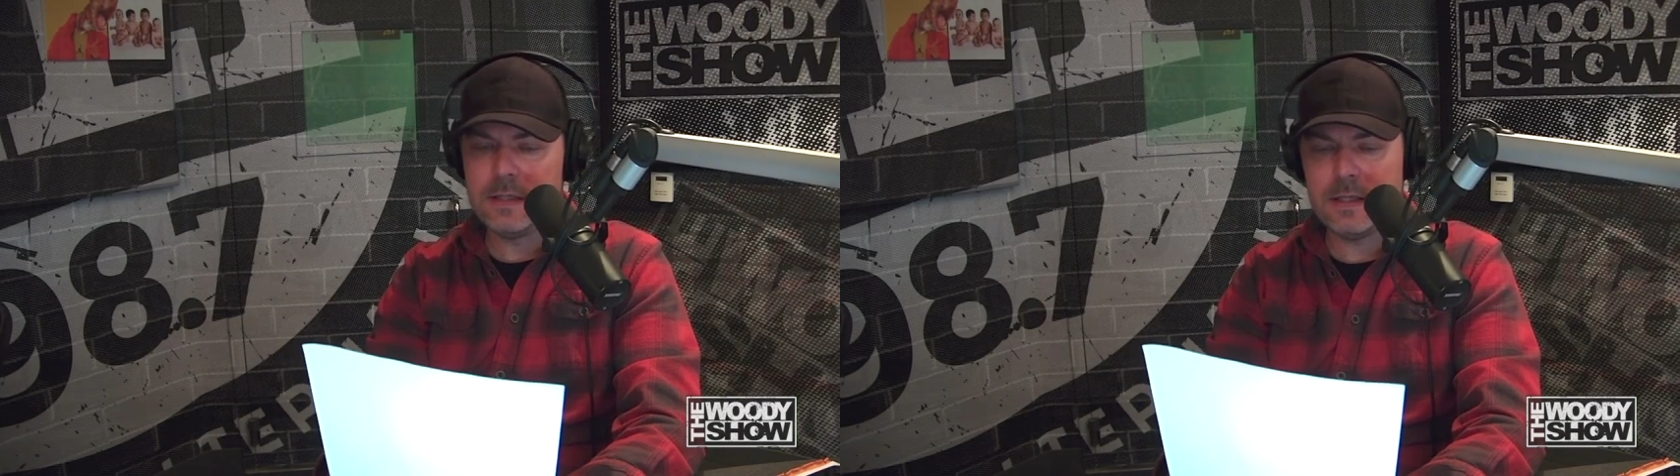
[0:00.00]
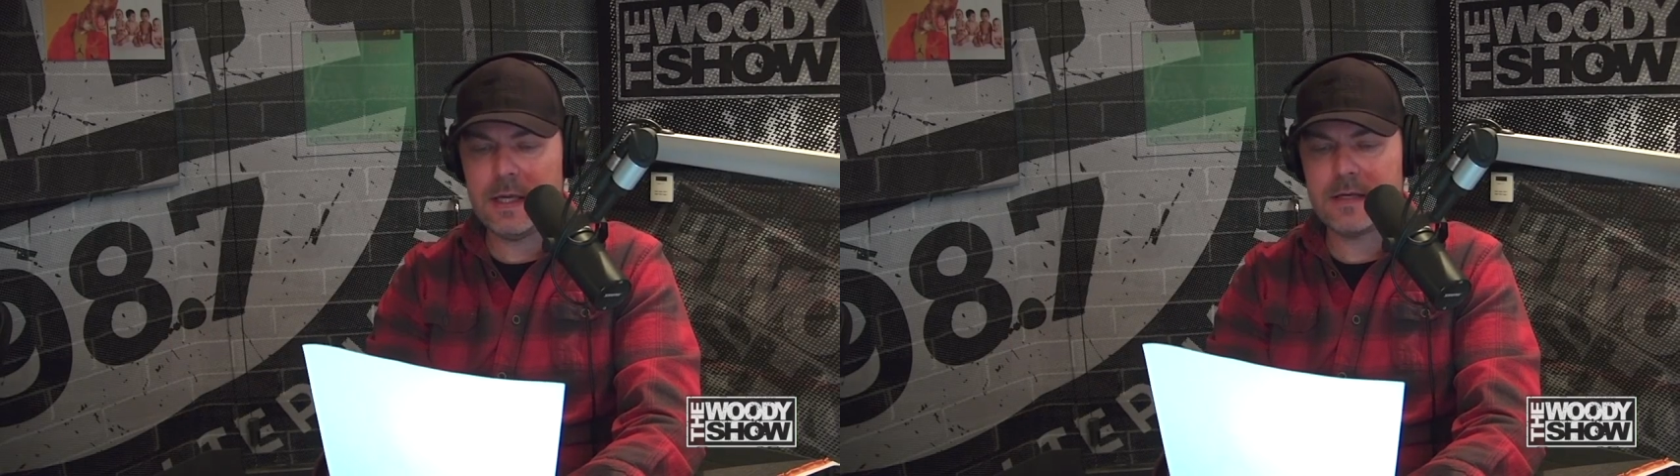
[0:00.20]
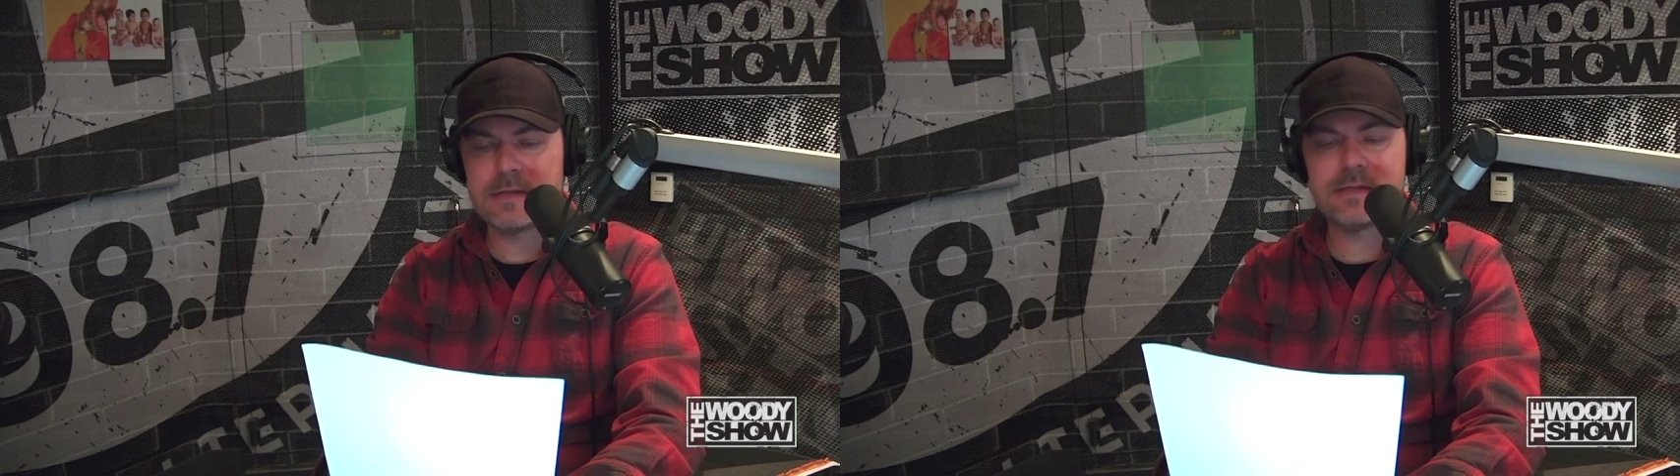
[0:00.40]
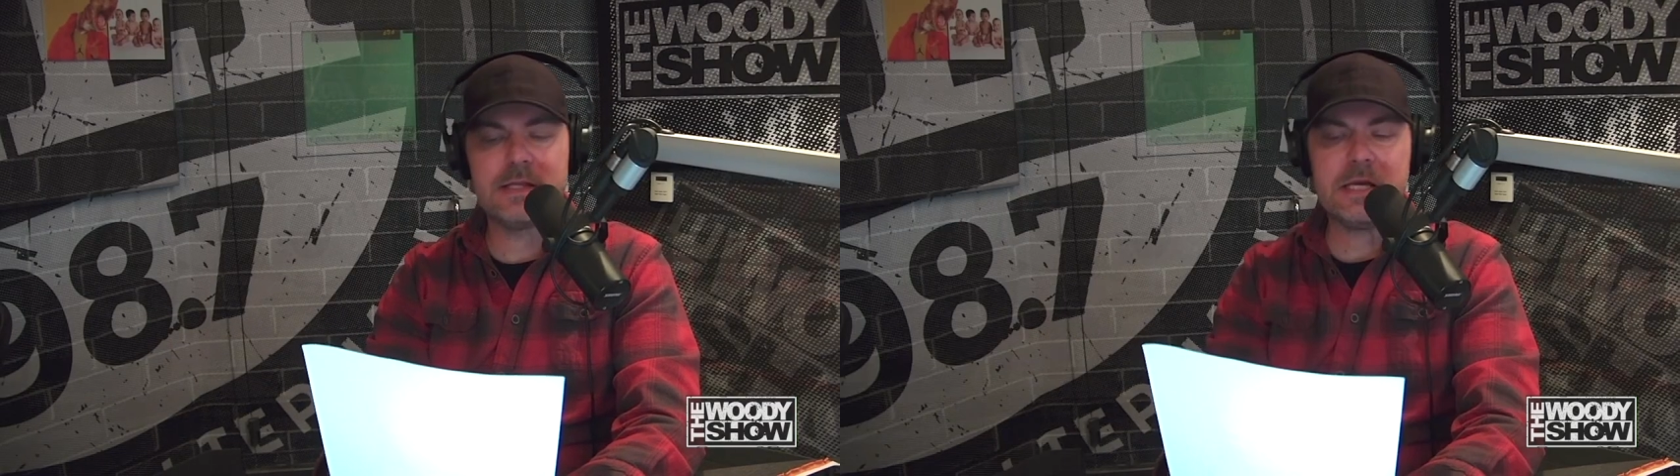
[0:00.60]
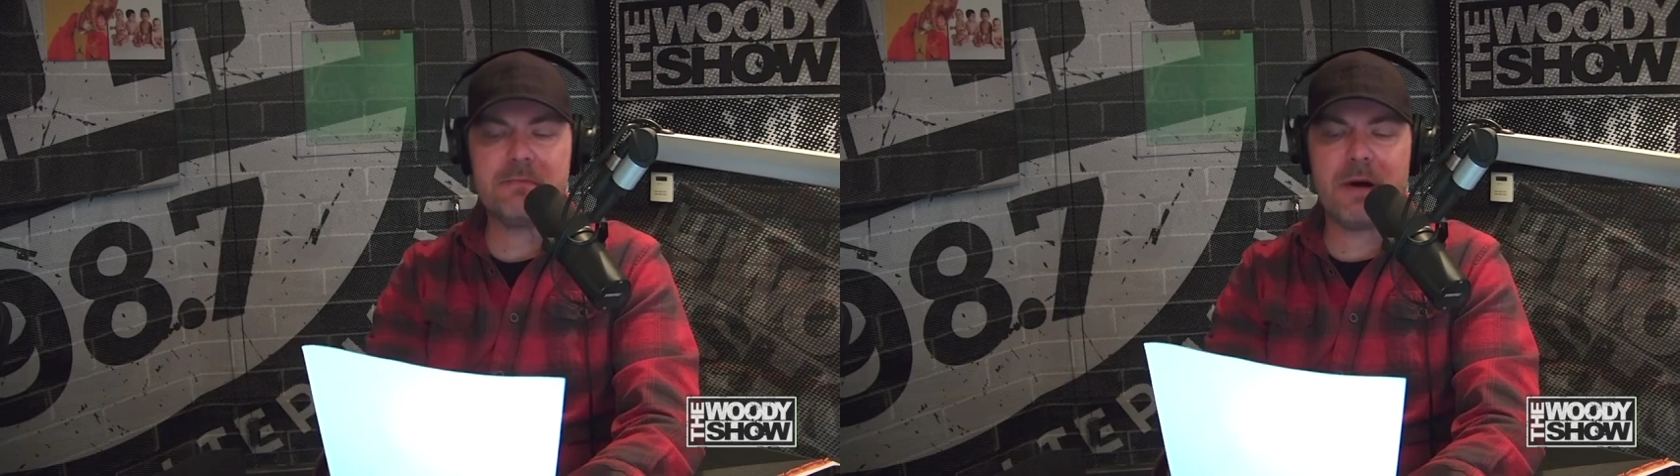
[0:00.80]
It had a
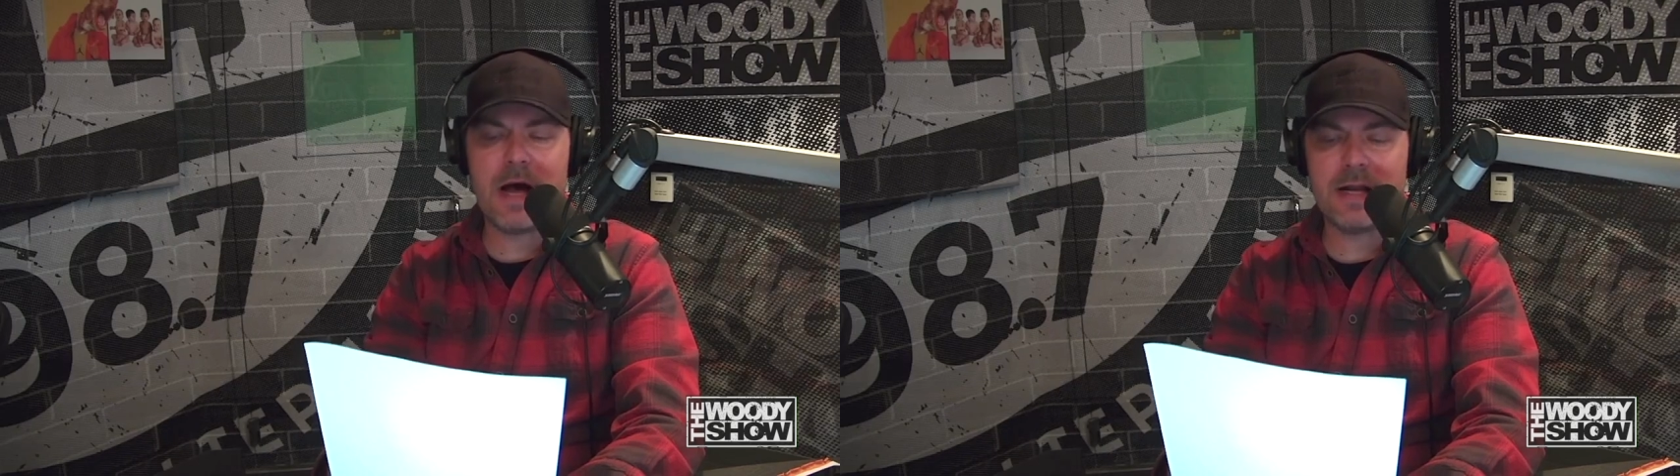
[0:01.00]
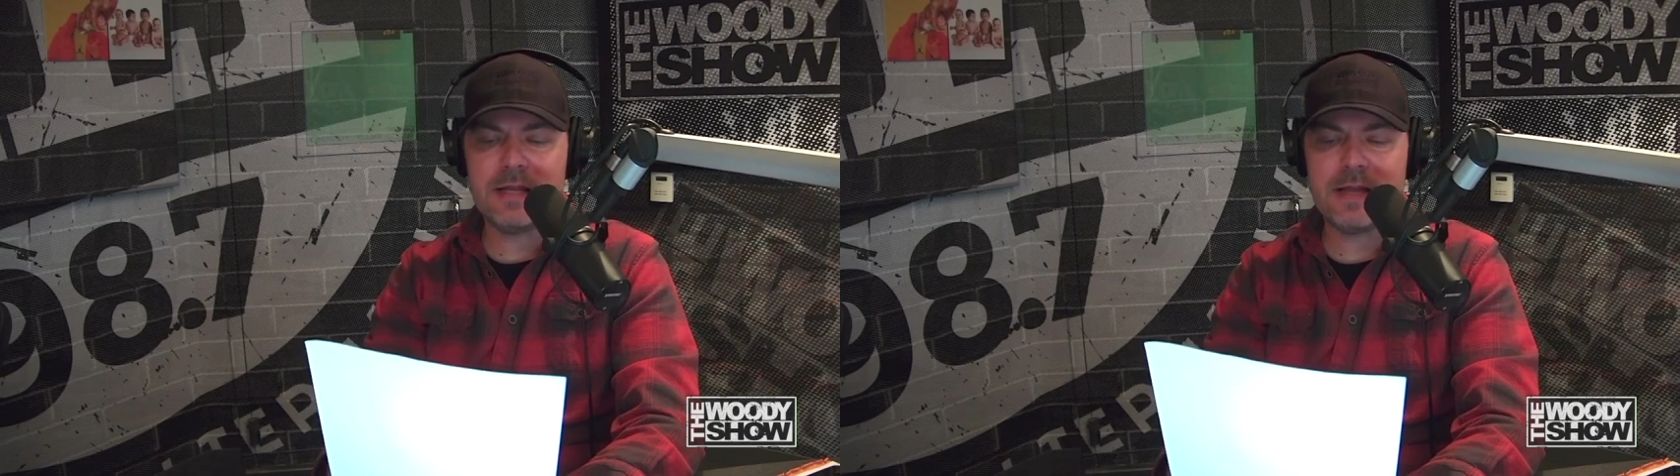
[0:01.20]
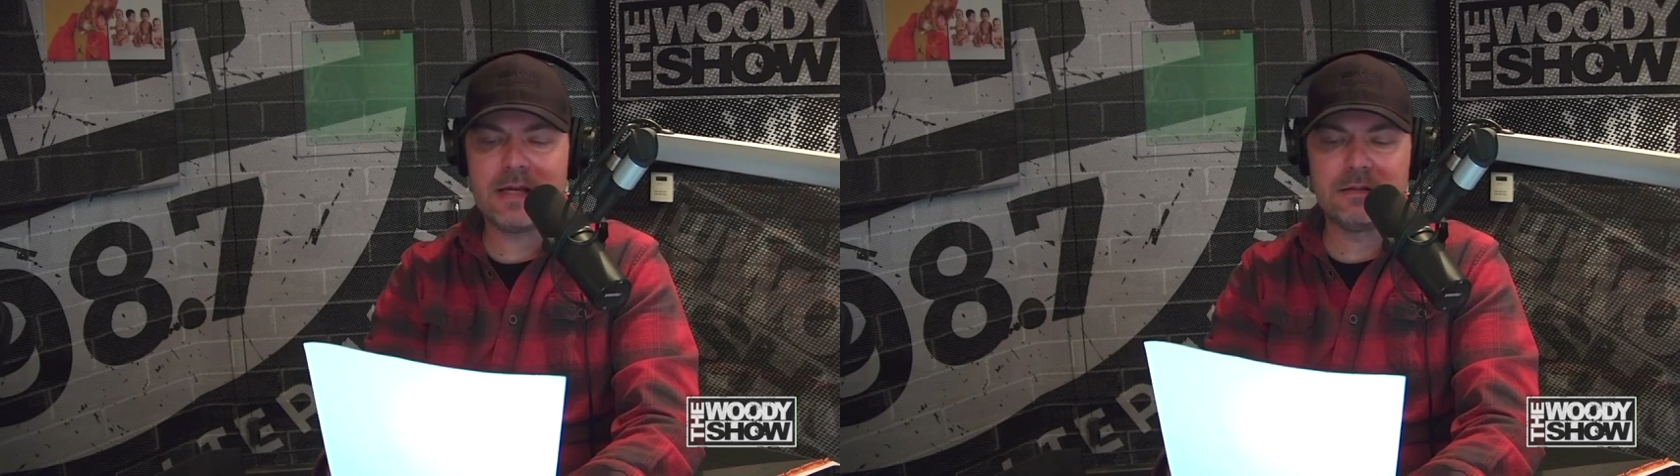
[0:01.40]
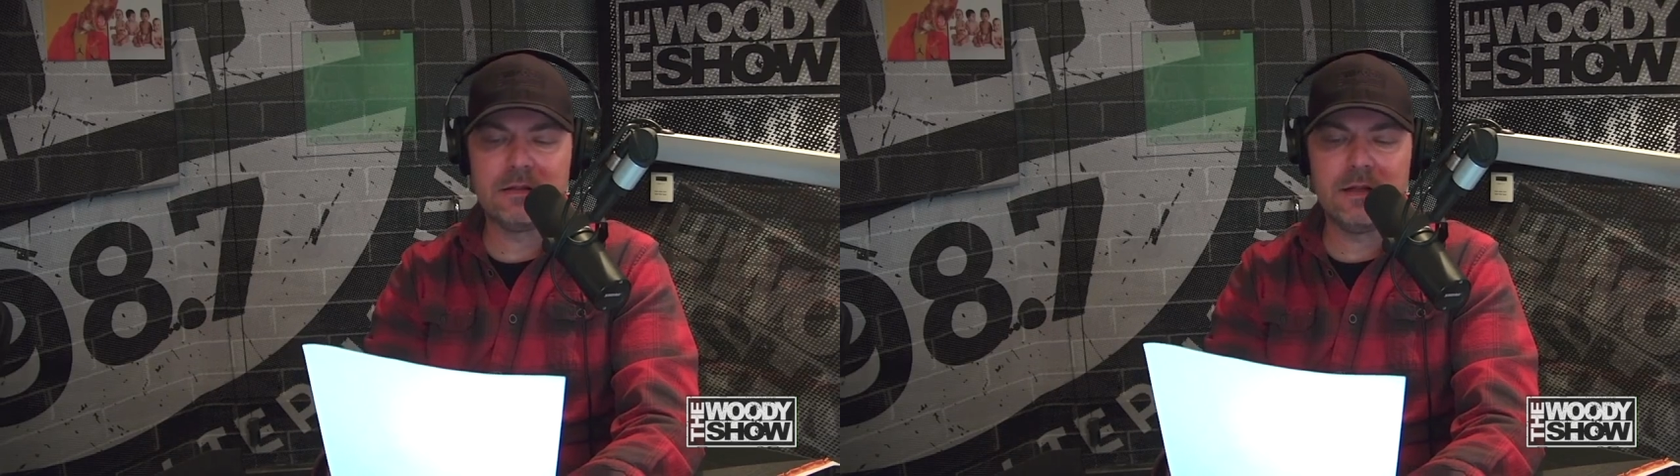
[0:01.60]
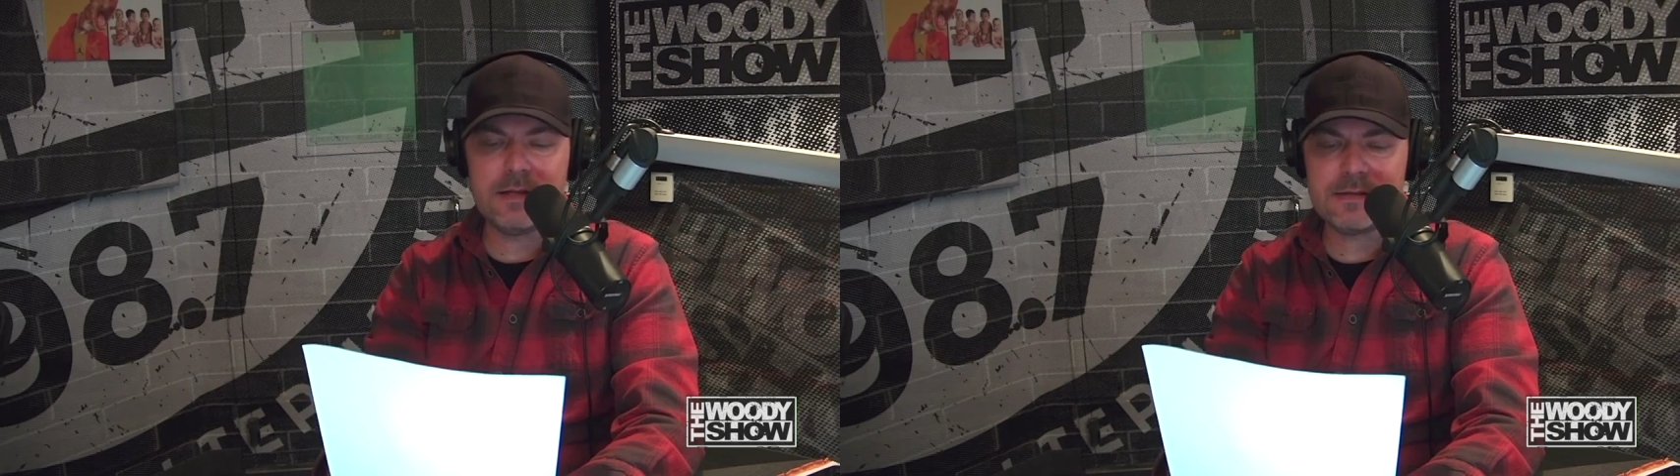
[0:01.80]
sleek body that
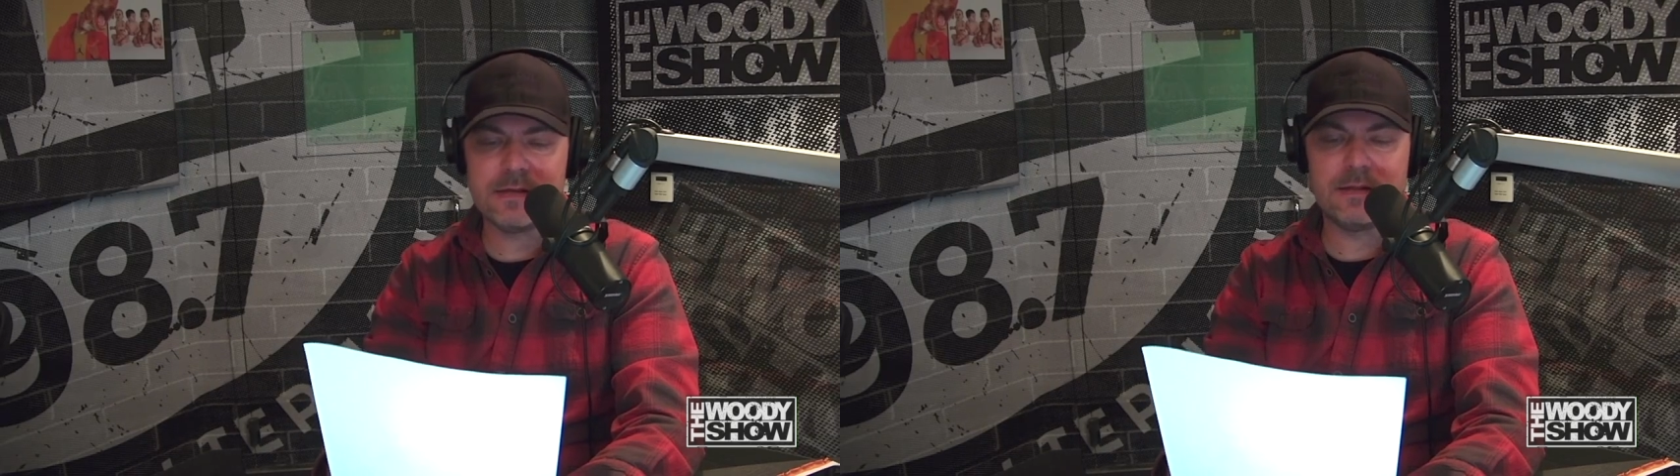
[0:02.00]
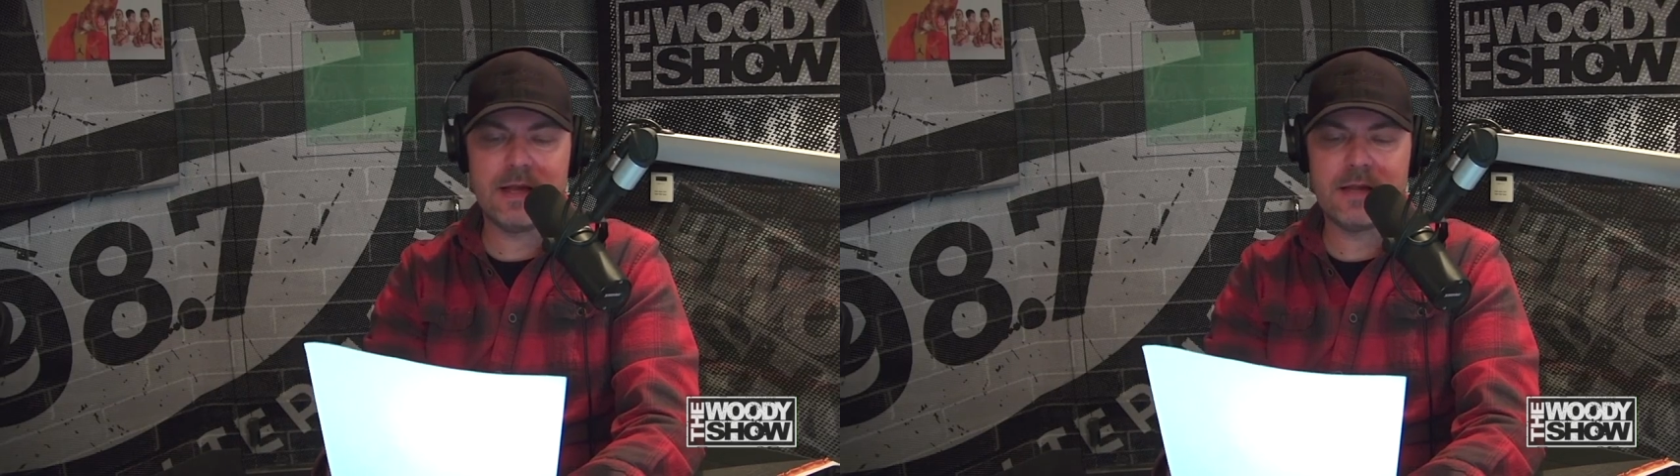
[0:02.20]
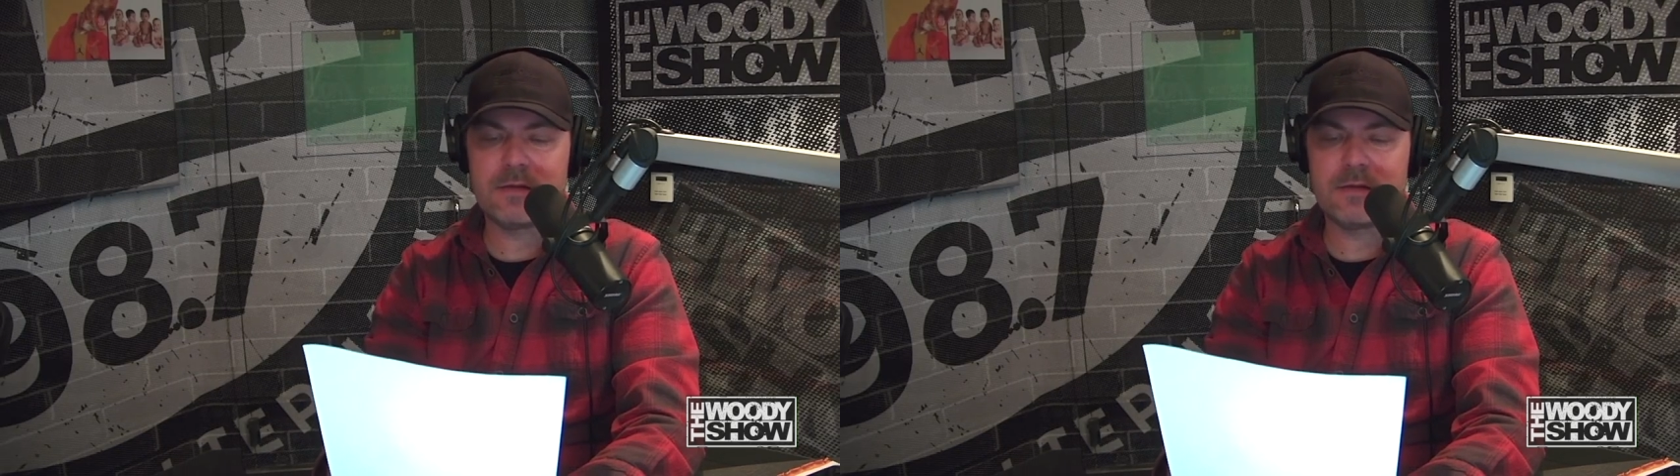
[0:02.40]
glistened like